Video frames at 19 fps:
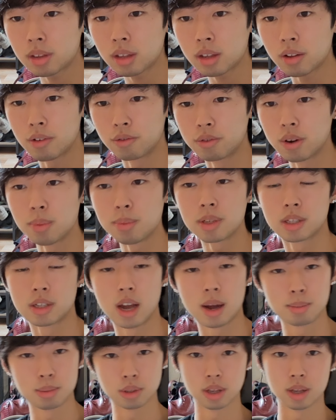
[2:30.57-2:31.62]
from the
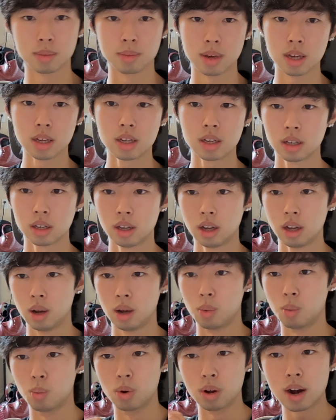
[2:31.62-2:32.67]
samples they make,
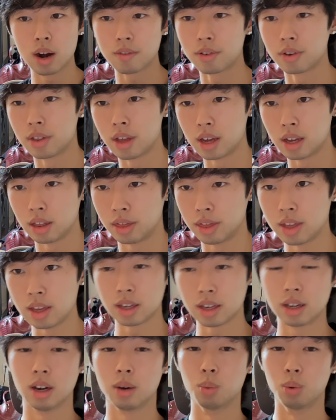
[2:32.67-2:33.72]
whatever they
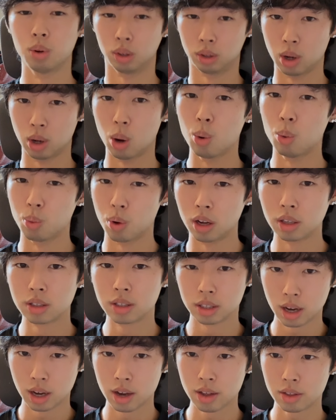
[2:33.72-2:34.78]
think will go well
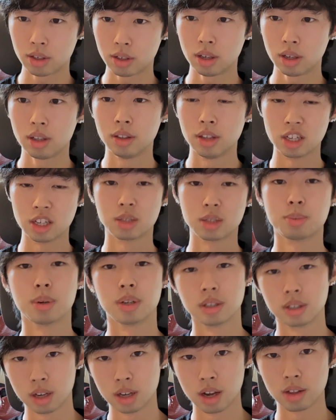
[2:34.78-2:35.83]
together, they just put
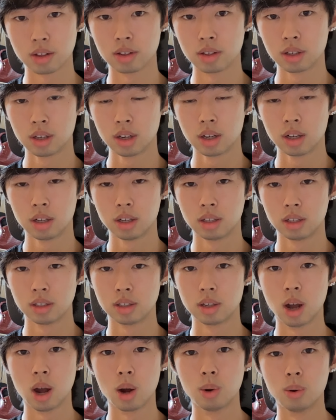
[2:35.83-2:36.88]
it together.
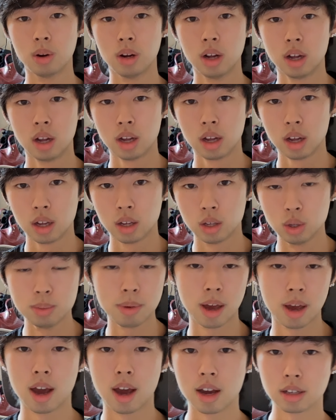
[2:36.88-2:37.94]
So you
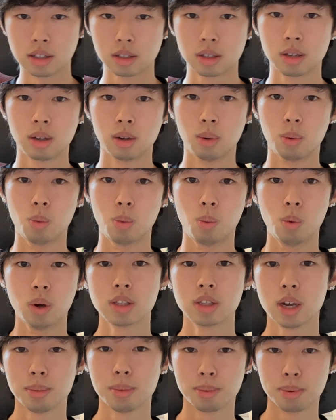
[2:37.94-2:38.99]
may ask, what
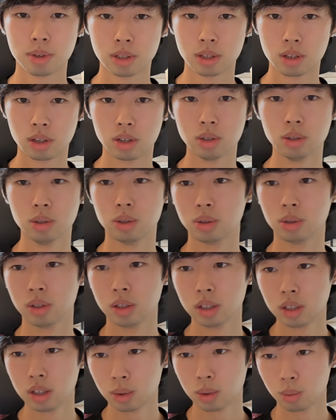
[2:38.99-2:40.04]
type of person are you,
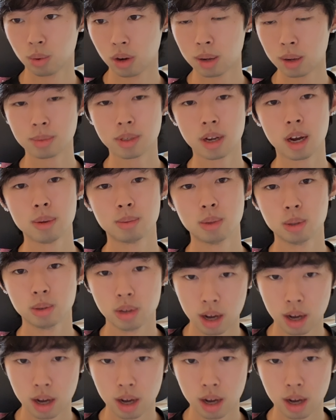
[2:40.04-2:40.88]
Dooley? Well, I'm type 2,